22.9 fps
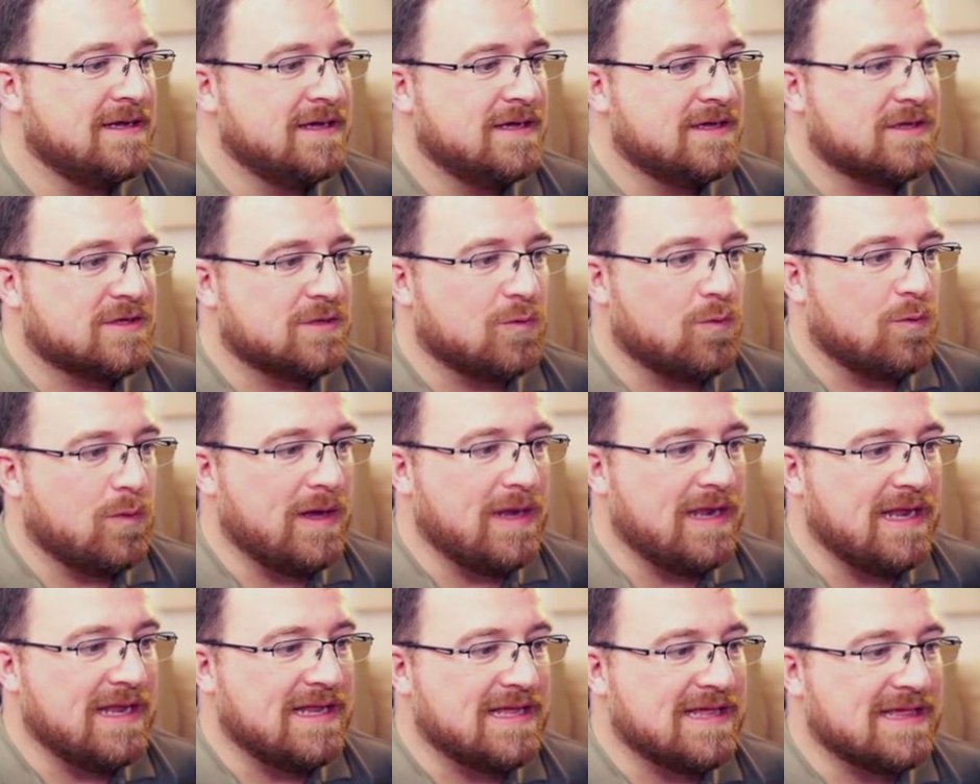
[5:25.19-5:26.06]
So we
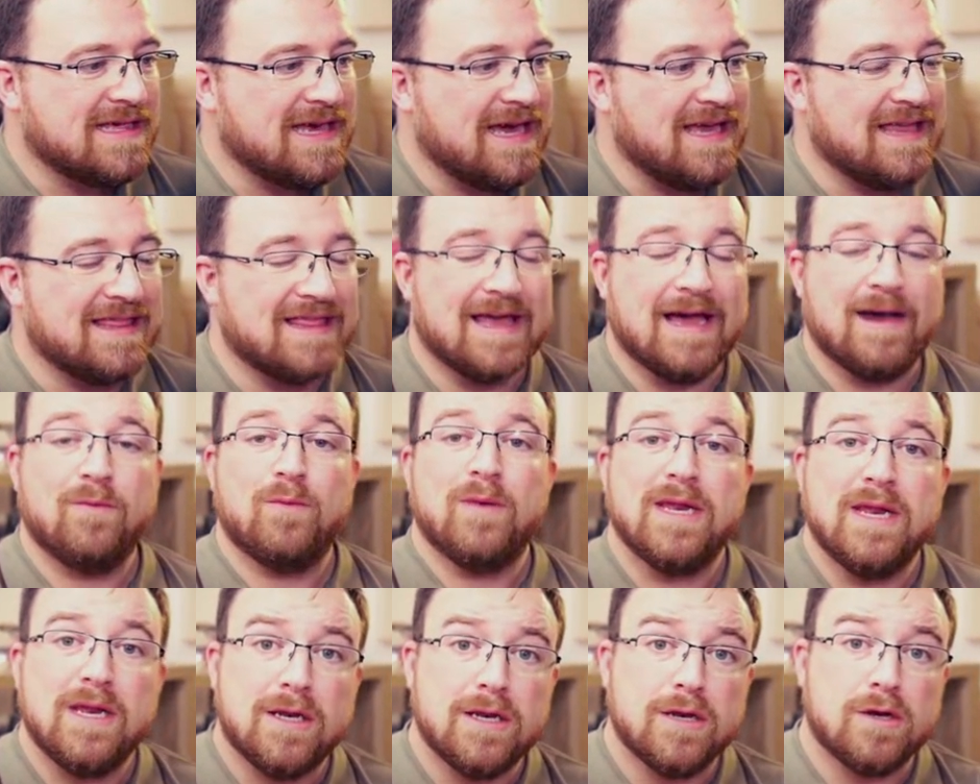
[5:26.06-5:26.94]
need to take that and we
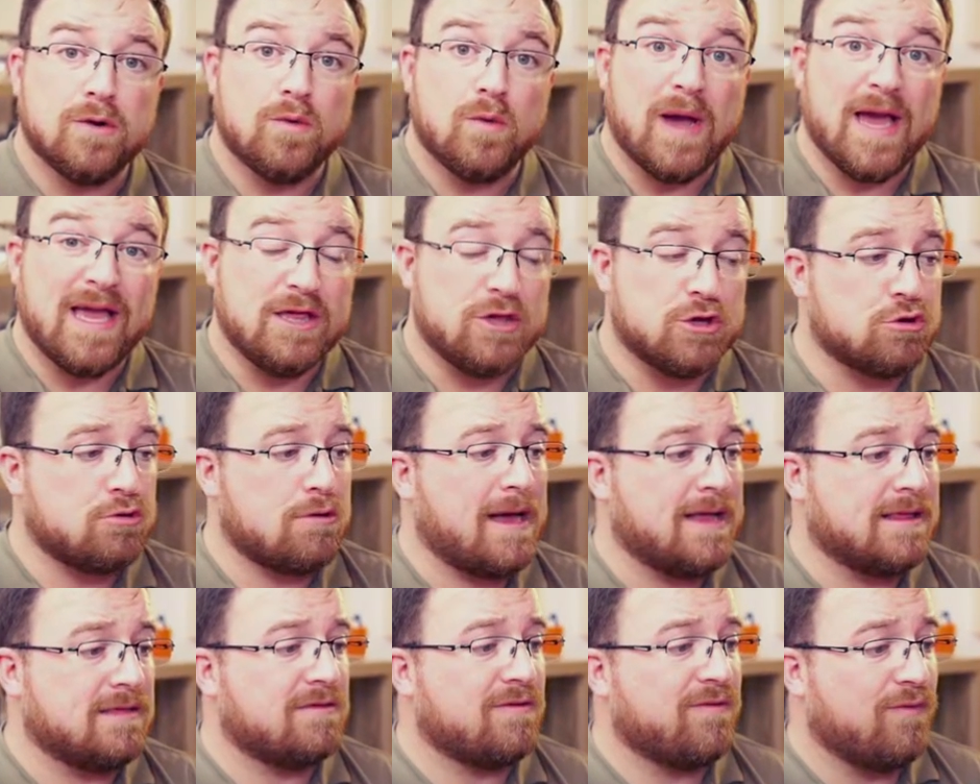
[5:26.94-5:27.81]
need to do a
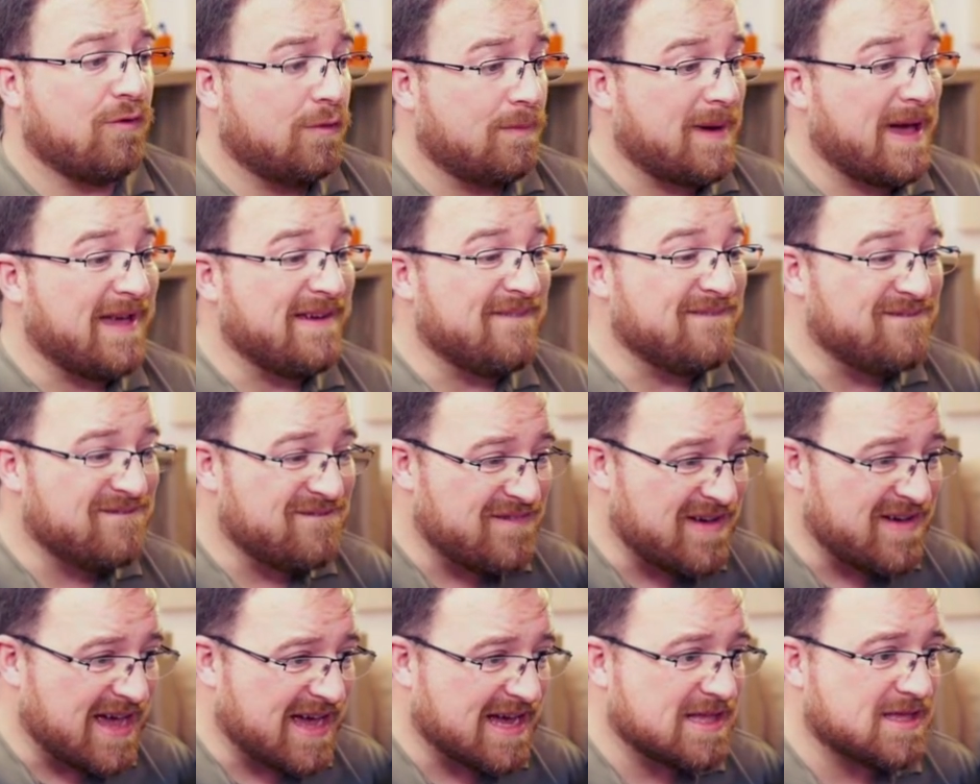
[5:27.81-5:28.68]
transform, a
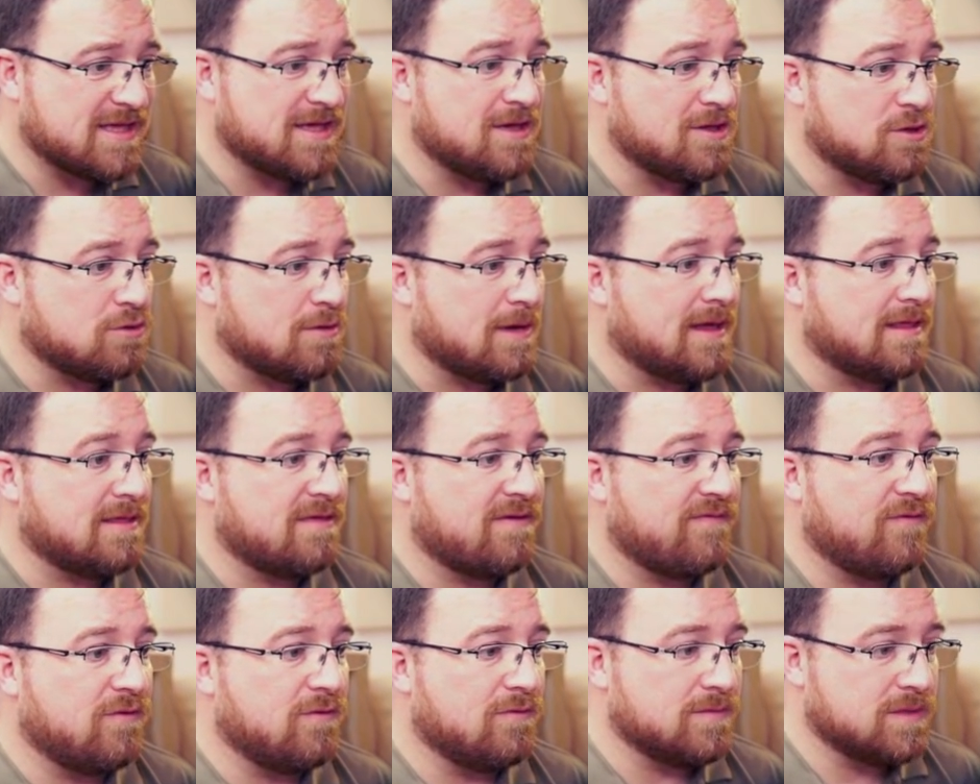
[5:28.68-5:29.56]
vector
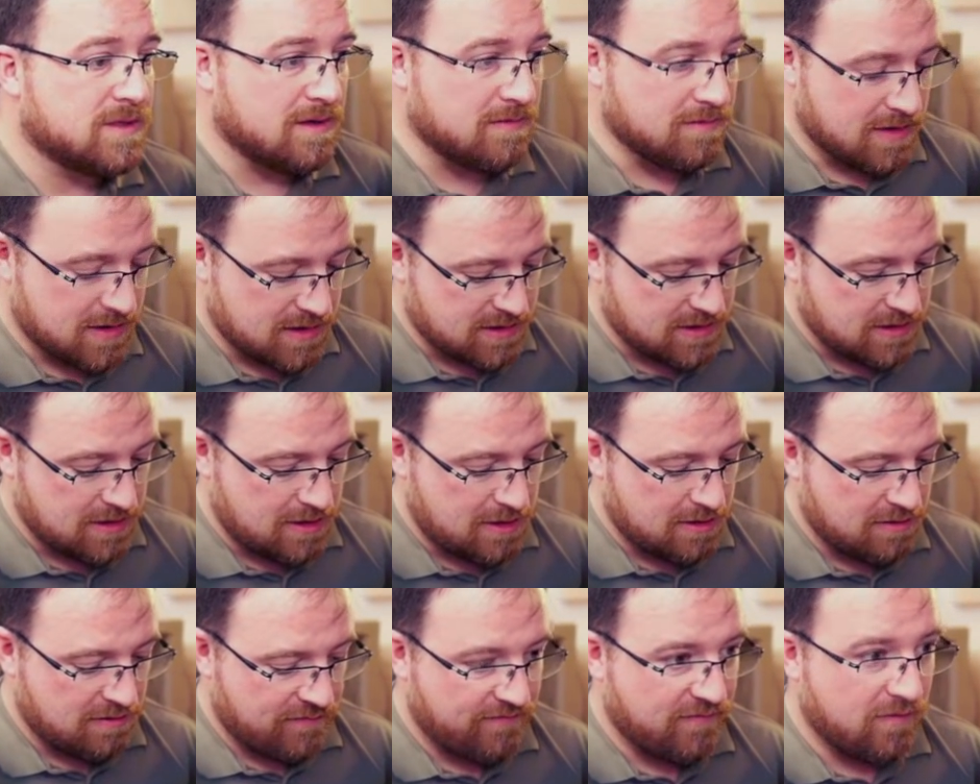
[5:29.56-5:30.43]
transform. So I'm going to
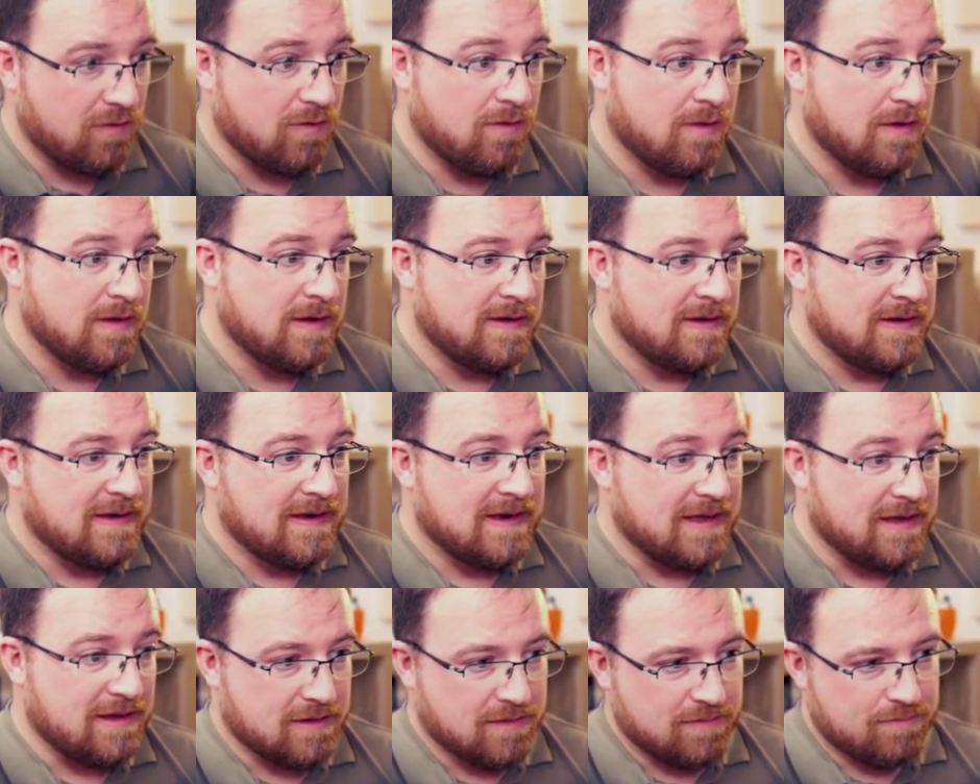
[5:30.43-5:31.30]
search for,
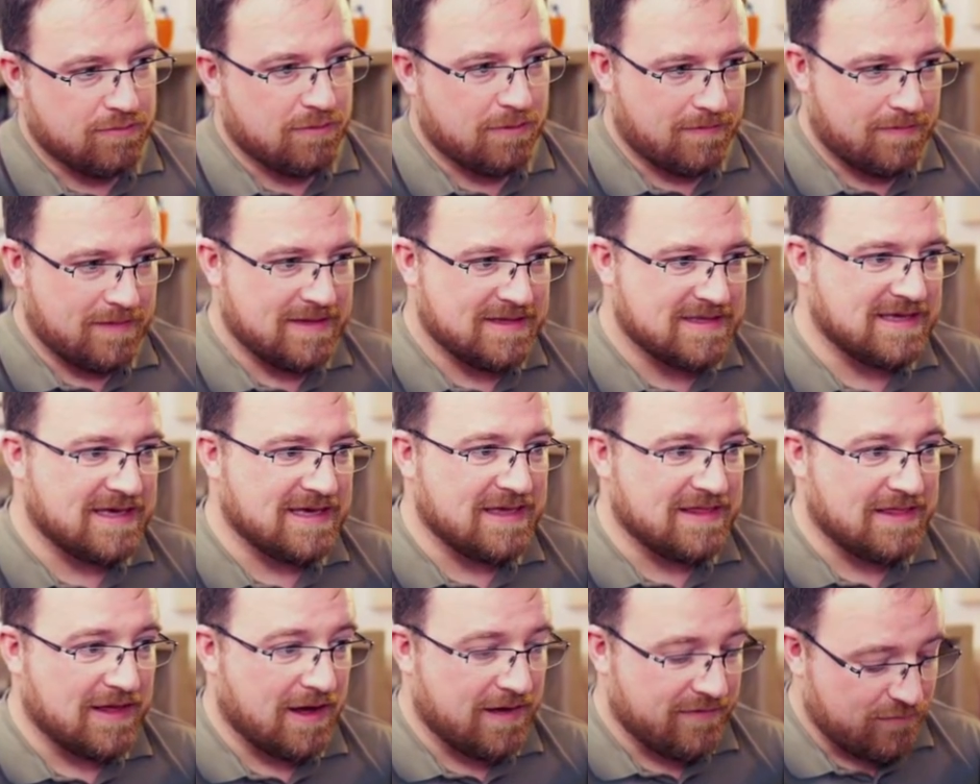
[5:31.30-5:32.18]
you can probably see
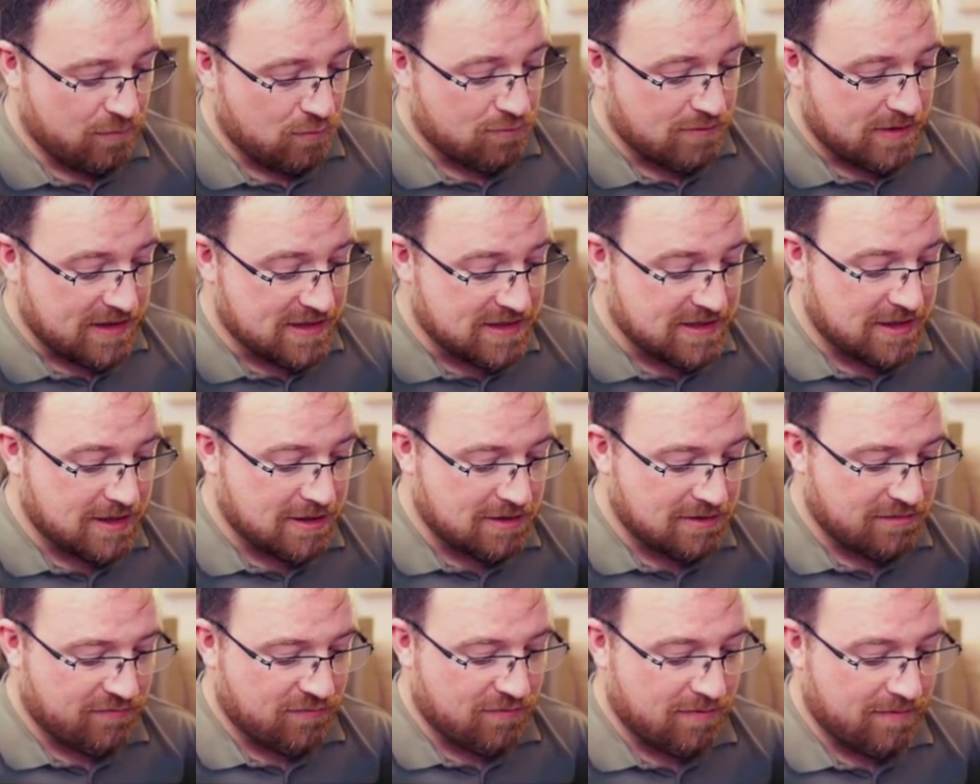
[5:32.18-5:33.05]
that I've already
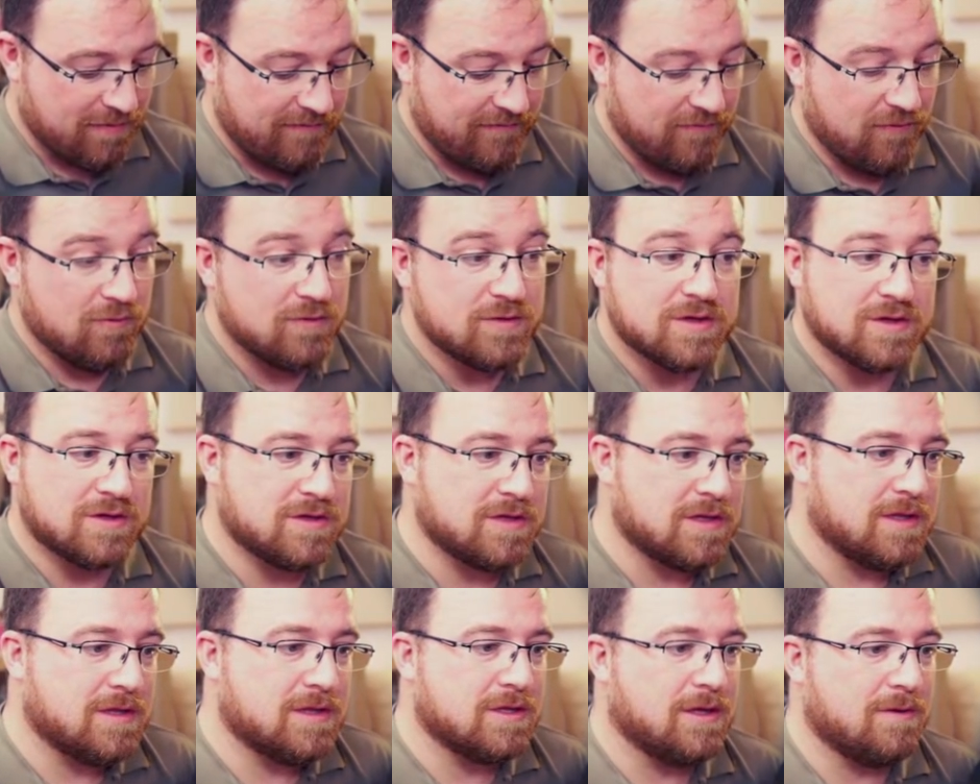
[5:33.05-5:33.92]
searched for it before, so it's
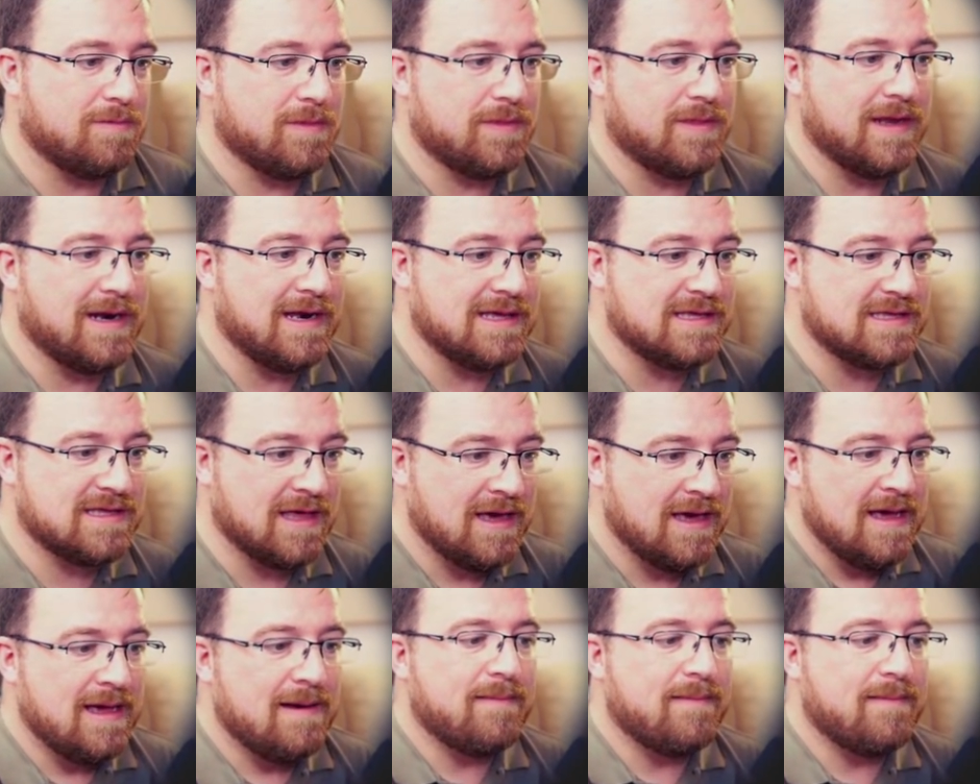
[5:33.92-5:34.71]
at the top of the list.